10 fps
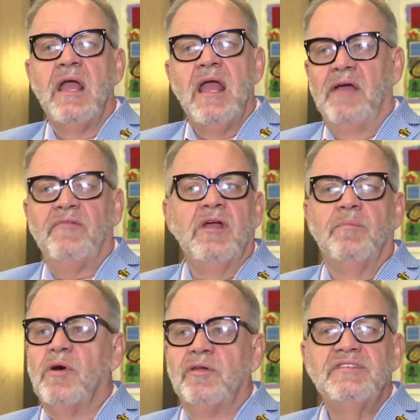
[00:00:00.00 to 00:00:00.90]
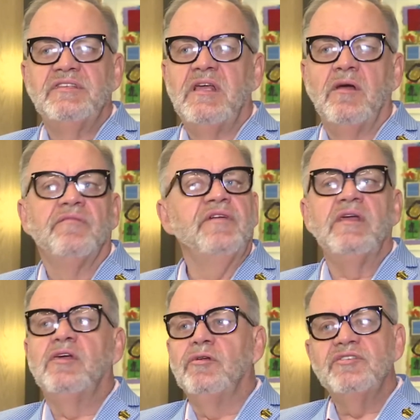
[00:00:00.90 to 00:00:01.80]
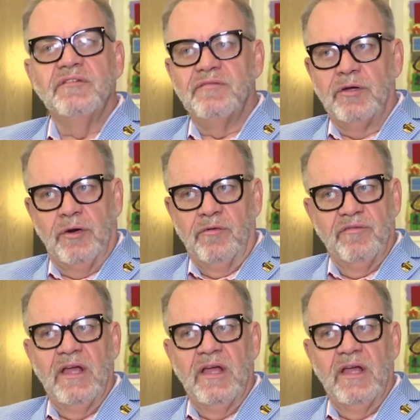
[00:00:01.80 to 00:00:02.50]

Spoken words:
having a policy of inclusive growth